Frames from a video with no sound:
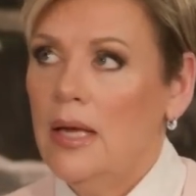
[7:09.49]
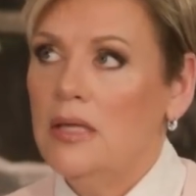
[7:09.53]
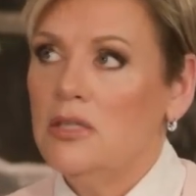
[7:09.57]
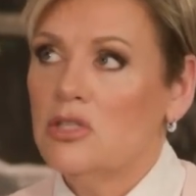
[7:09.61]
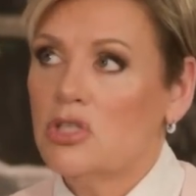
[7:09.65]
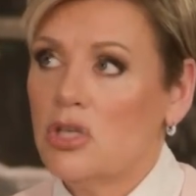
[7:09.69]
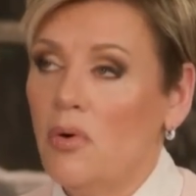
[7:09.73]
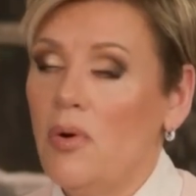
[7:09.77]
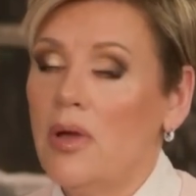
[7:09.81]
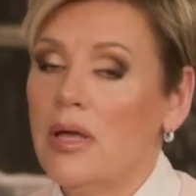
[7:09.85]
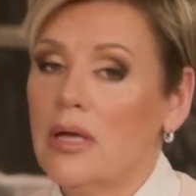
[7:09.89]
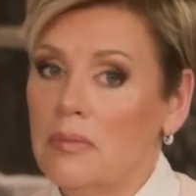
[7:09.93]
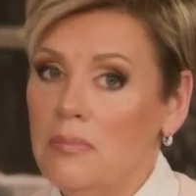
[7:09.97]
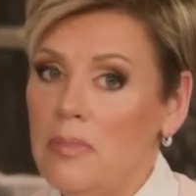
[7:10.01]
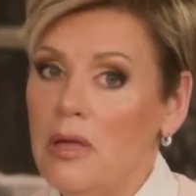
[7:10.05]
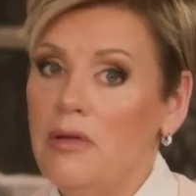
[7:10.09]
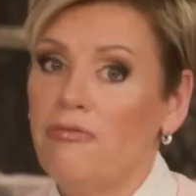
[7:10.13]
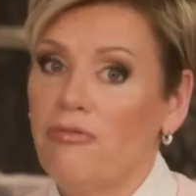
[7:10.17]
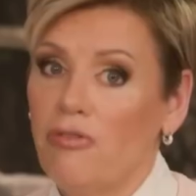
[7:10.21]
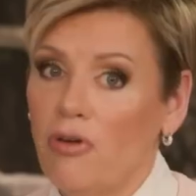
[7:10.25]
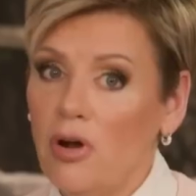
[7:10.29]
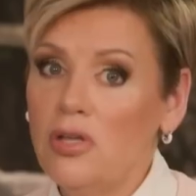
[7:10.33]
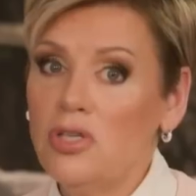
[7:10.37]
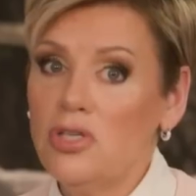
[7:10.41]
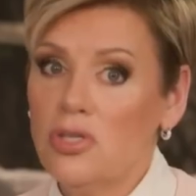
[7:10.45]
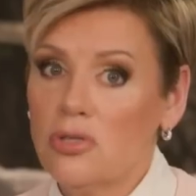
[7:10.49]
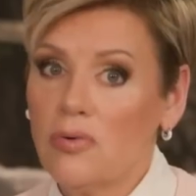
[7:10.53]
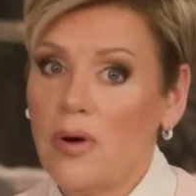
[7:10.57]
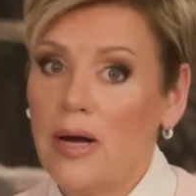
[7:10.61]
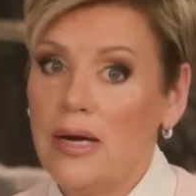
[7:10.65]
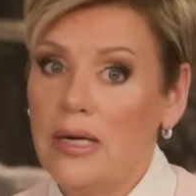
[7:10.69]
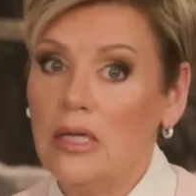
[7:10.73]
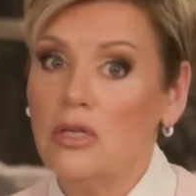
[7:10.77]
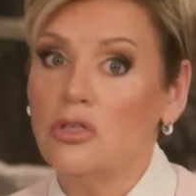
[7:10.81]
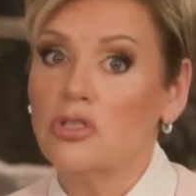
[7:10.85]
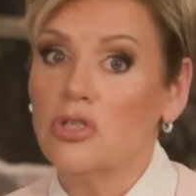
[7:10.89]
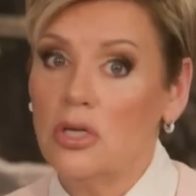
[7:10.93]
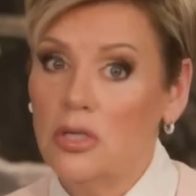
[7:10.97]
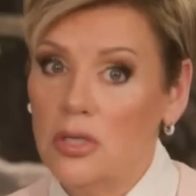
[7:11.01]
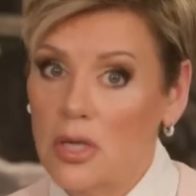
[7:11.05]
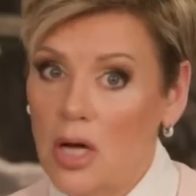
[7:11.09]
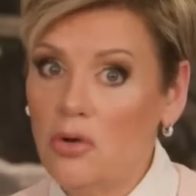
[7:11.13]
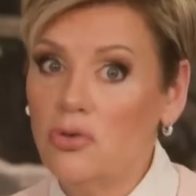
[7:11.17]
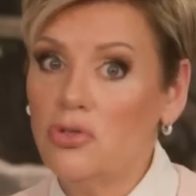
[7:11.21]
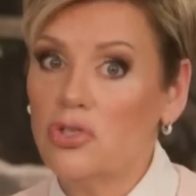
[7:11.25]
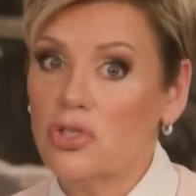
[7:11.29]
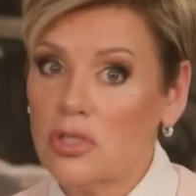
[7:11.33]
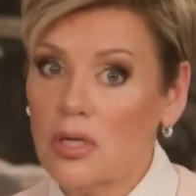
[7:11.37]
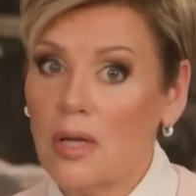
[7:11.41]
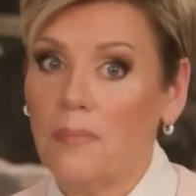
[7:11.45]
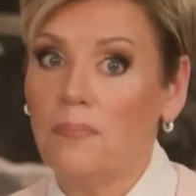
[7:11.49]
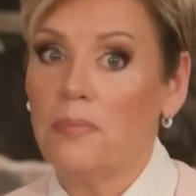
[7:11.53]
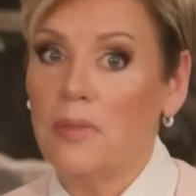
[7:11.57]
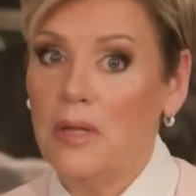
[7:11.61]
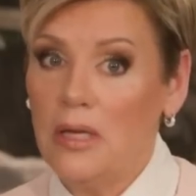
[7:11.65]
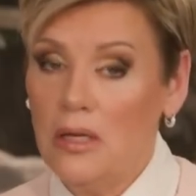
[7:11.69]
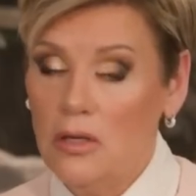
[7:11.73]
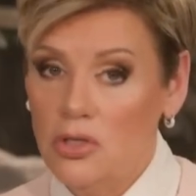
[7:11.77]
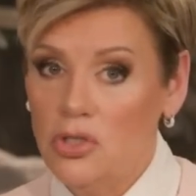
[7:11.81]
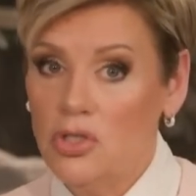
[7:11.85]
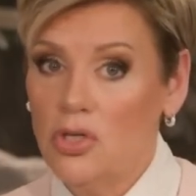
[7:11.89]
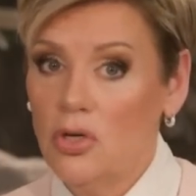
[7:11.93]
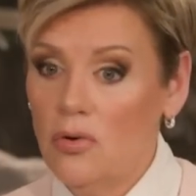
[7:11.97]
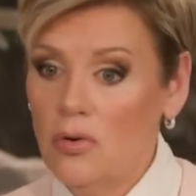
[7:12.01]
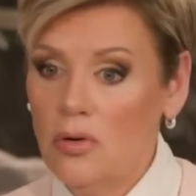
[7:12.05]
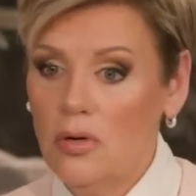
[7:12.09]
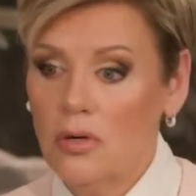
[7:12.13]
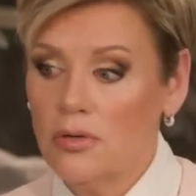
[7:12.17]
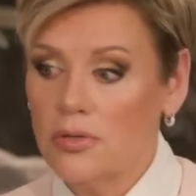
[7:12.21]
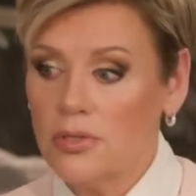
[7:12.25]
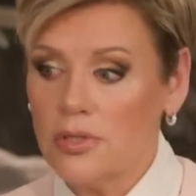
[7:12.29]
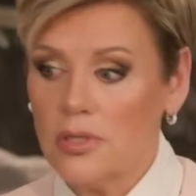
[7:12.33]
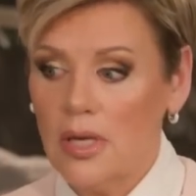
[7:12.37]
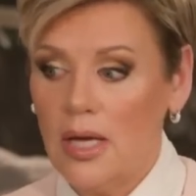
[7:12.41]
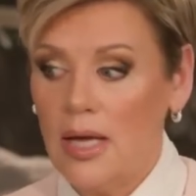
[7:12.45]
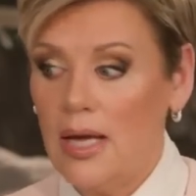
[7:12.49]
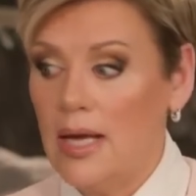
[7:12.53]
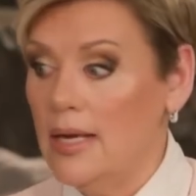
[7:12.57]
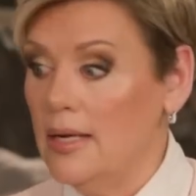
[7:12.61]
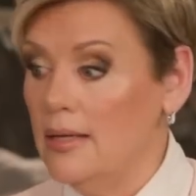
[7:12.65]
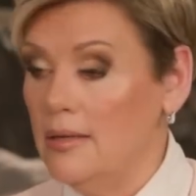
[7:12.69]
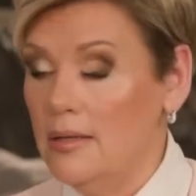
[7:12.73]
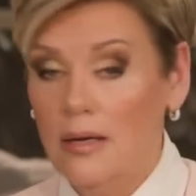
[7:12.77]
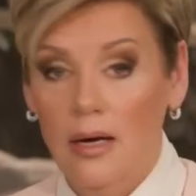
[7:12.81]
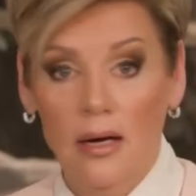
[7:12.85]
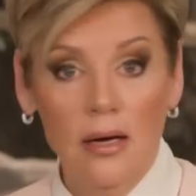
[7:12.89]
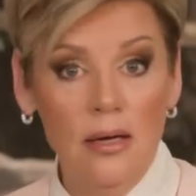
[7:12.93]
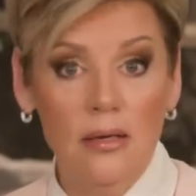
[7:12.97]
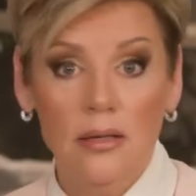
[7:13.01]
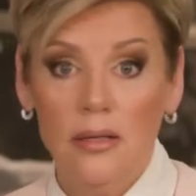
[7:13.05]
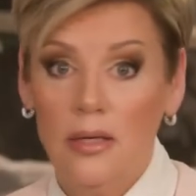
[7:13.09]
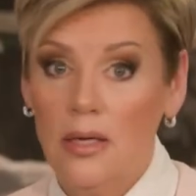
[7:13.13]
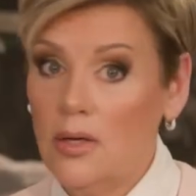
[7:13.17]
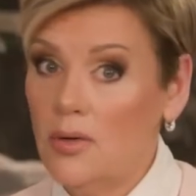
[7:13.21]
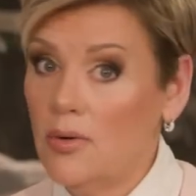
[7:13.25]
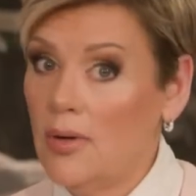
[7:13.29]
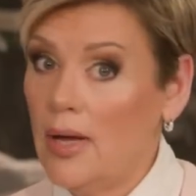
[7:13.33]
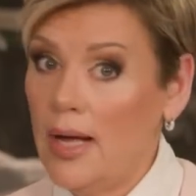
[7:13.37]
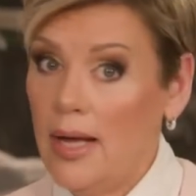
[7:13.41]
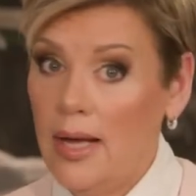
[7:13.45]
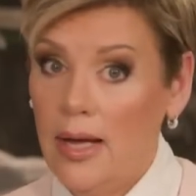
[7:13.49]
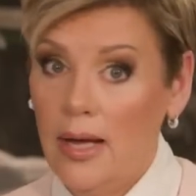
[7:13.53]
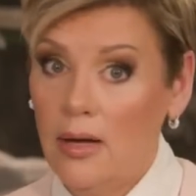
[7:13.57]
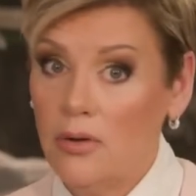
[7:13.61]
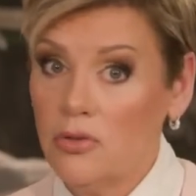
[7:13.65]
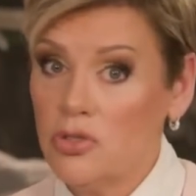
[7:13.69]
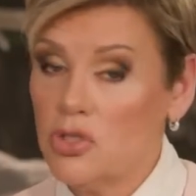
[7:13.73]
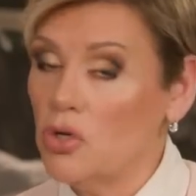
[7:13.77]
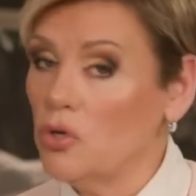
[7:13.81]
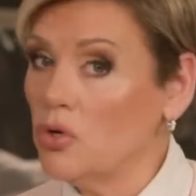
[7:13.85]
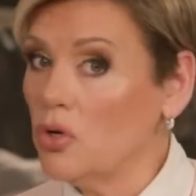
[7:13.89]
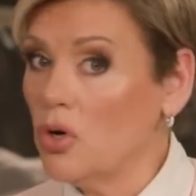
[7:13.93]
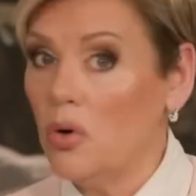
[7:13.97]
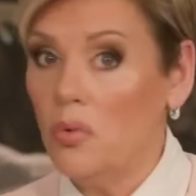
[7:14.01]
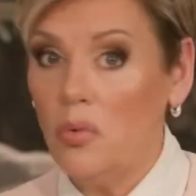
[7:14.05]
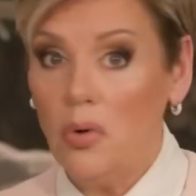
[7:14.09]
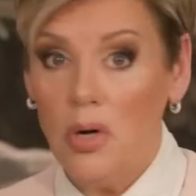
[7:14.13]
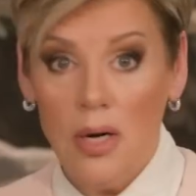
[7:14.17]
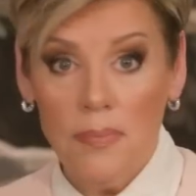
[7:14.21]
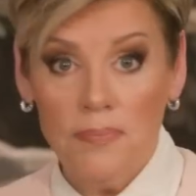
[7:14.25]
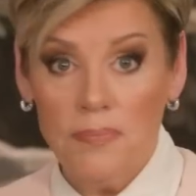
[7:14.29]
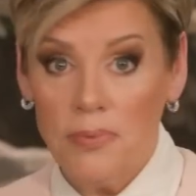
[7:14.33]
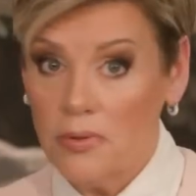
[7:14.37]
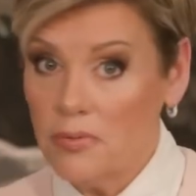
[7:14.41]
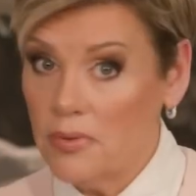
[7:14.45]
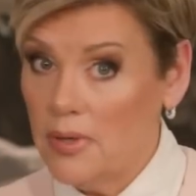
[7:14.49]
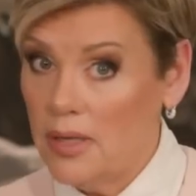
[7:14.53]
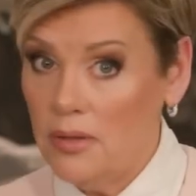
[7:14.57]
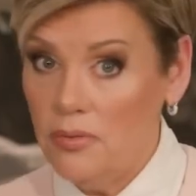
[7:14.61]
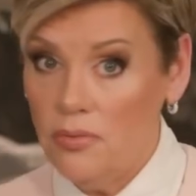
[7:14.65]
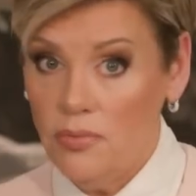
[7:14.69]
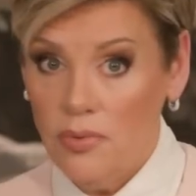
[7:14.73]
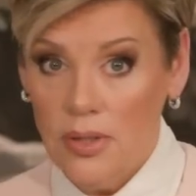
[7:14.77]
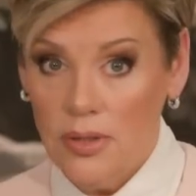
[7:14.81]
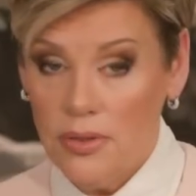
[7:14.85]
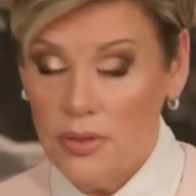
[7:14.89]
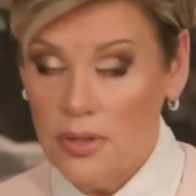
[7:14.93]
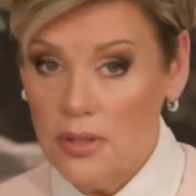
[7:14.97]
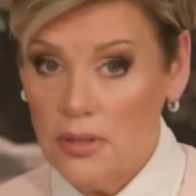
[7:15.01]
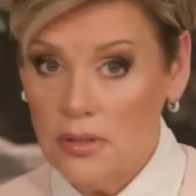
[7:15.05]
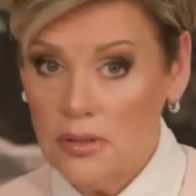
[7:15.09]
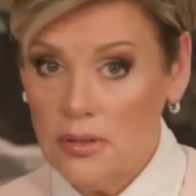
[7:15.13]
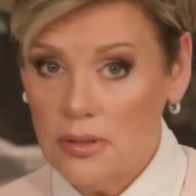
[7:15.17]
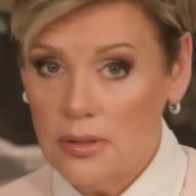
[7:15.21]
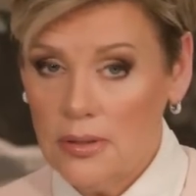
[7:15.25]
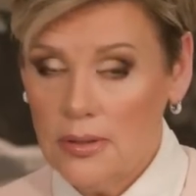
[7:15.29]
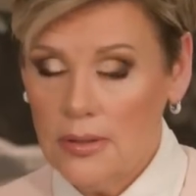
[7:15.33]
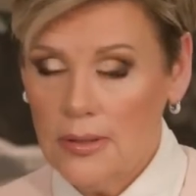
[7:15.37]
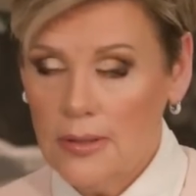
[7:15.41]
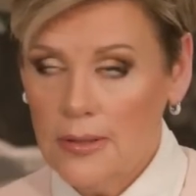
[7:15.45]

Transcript: So it can be frustrating to know something is yours and not know how to cooperate with it.